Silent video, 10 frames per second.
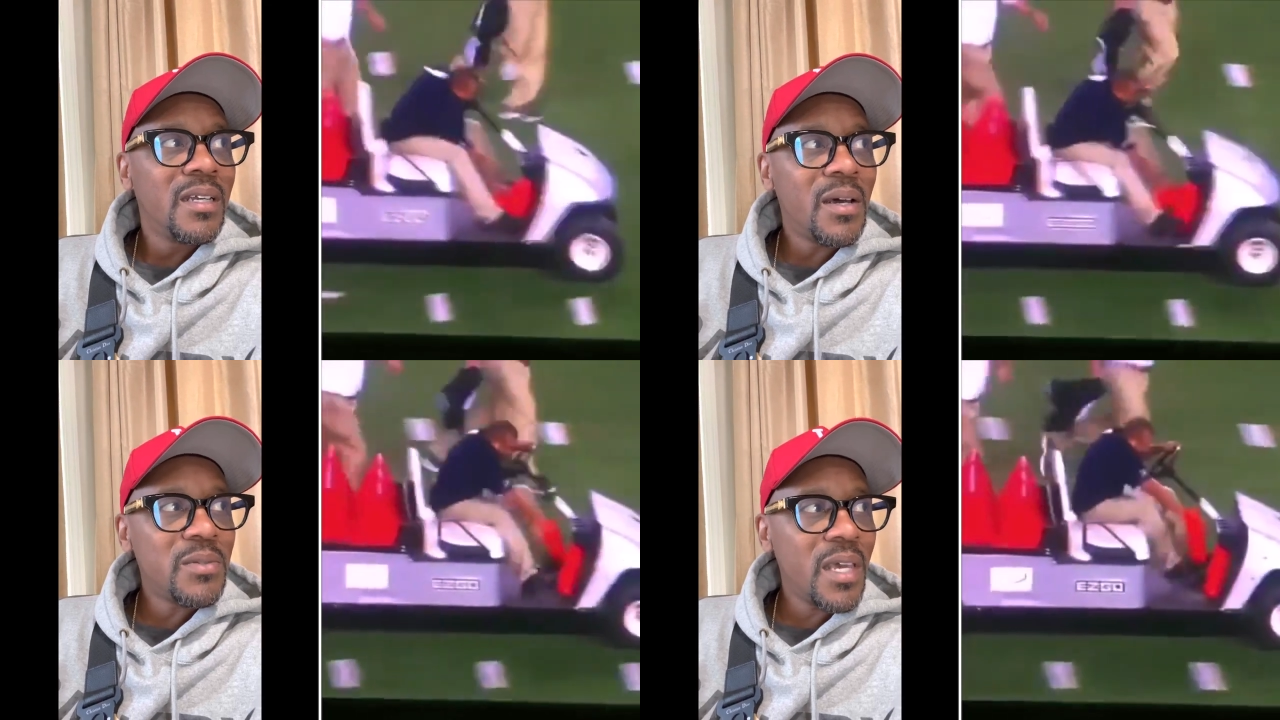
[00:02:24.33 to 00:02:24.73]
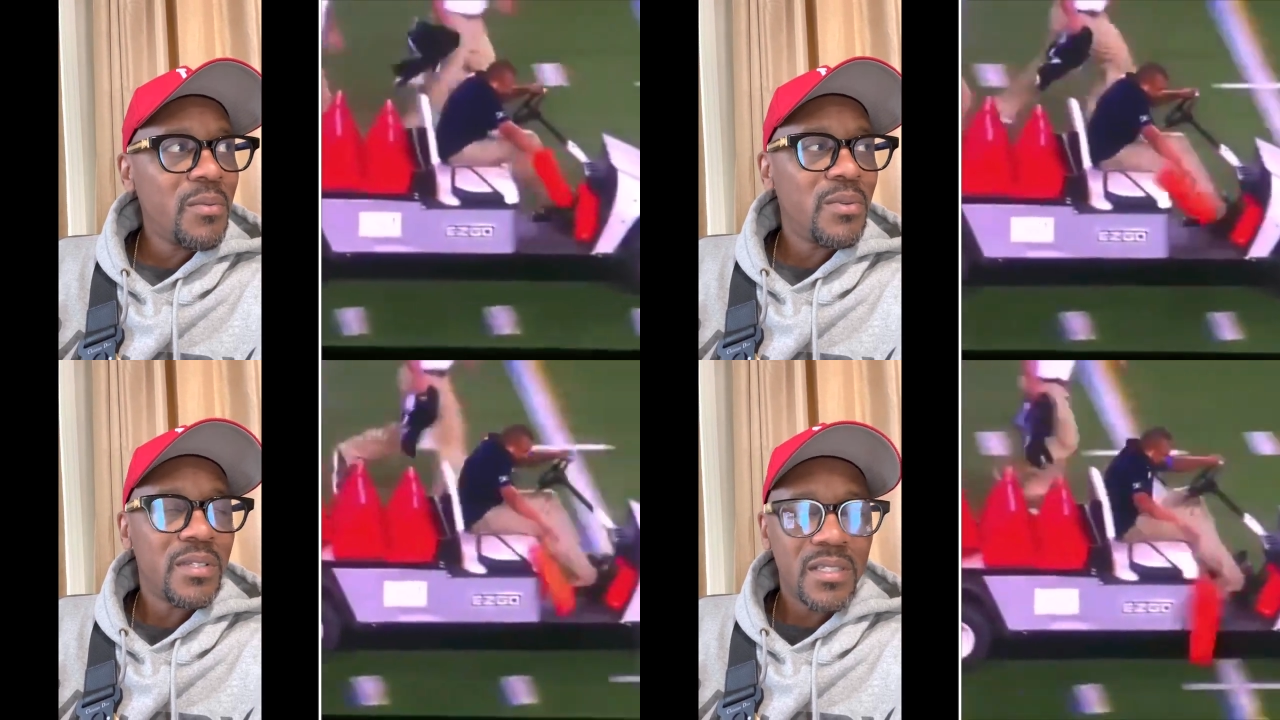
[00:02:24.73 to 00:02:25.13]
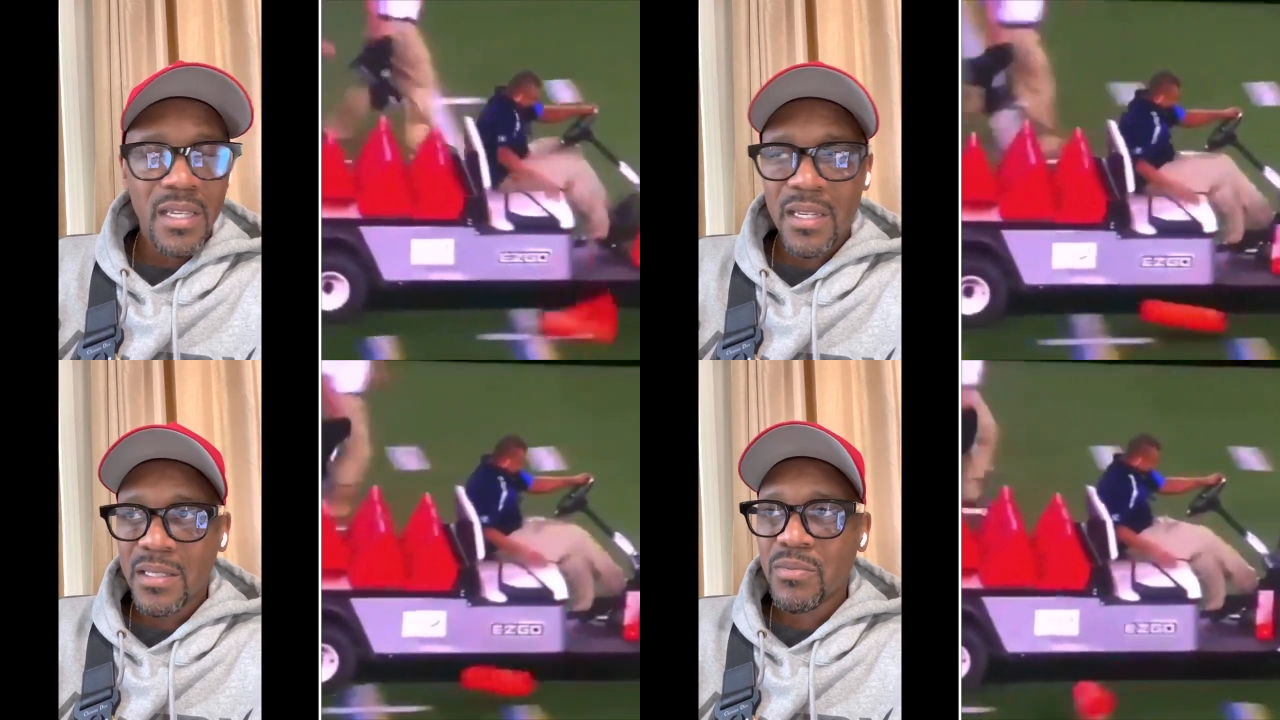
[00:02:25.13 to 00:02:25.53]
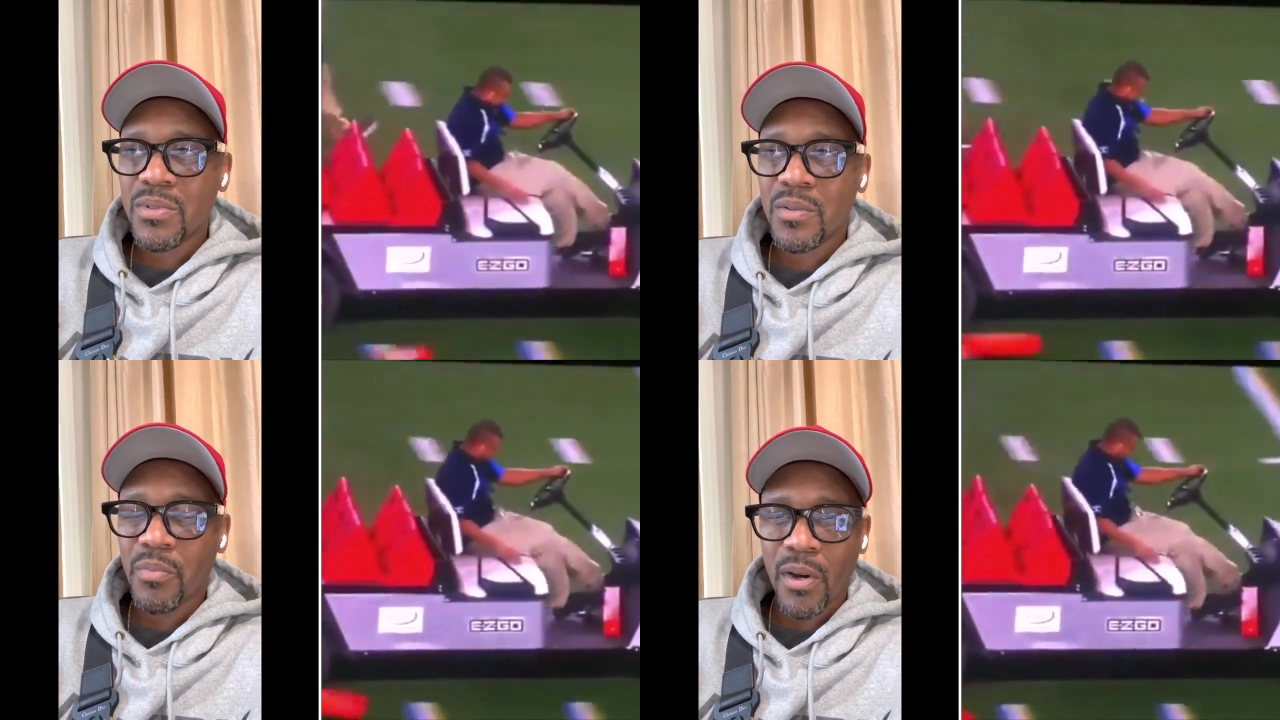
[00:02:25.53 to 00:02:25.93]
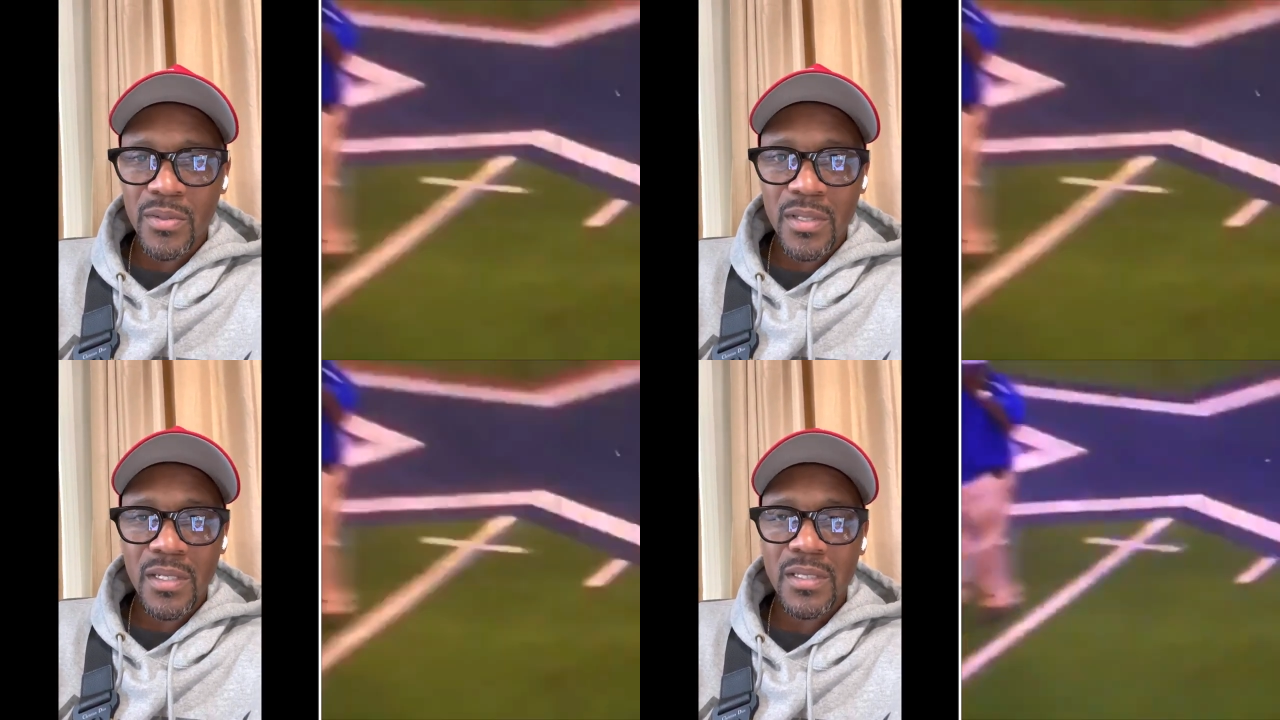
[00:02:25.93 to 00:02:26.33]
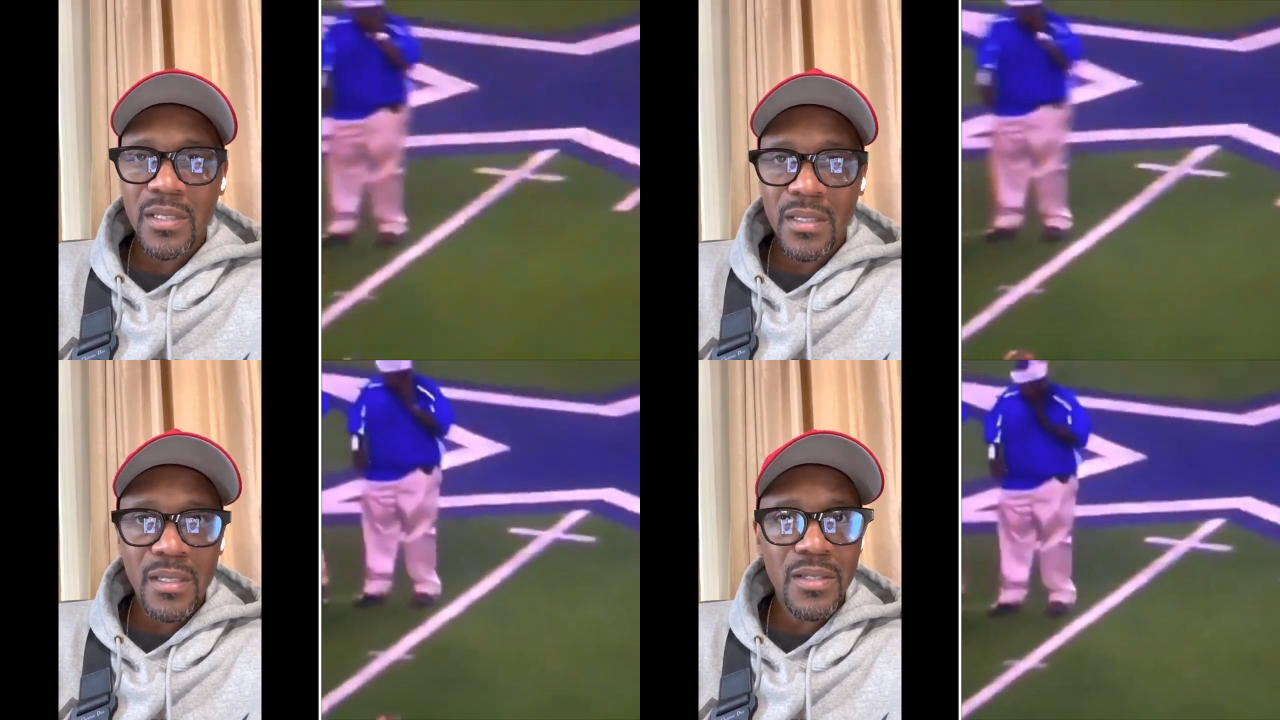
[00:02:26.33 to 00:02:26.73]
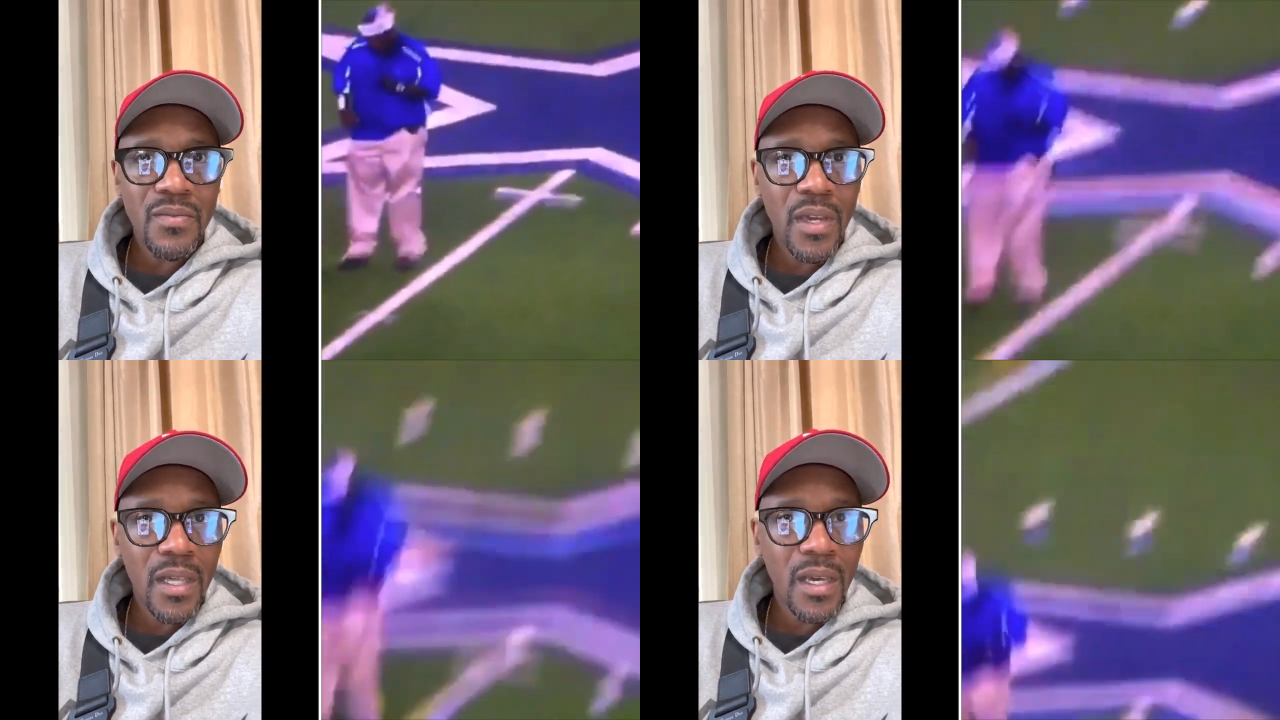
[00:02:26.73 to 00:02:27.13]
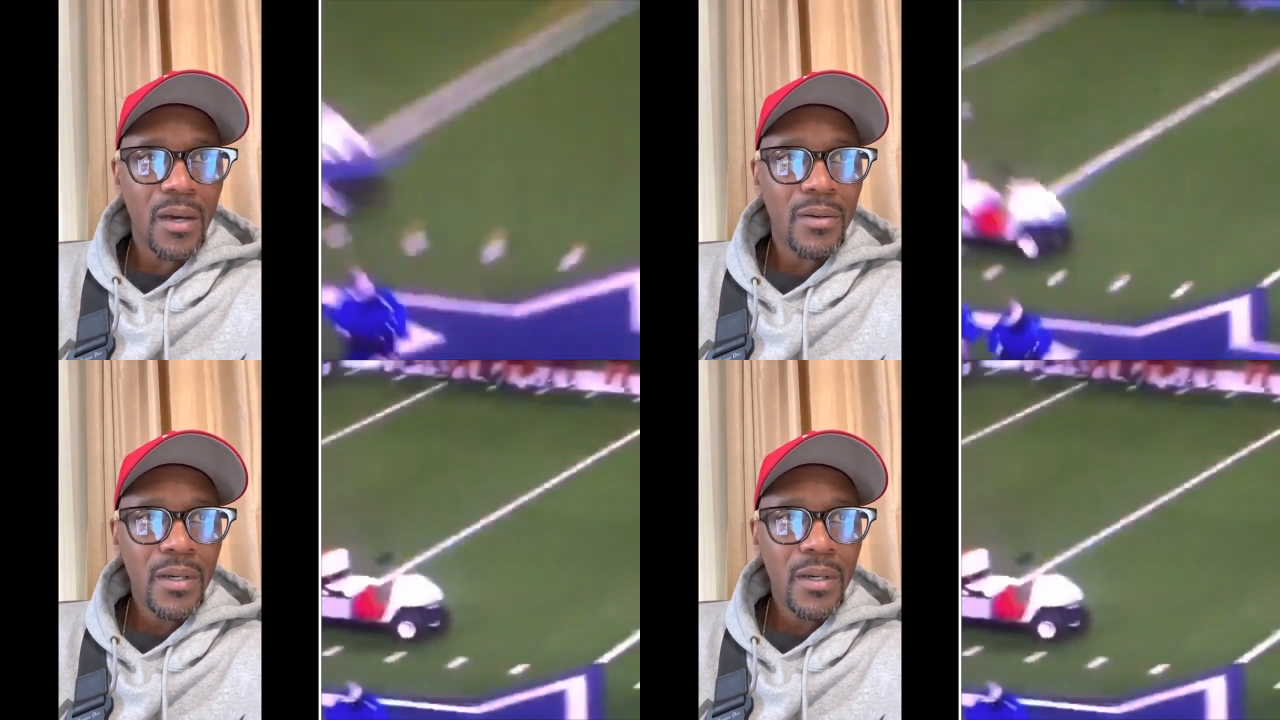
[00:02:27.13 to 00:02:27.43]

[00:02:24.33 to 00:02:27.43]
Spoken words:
that was able to see this was the person that took this video.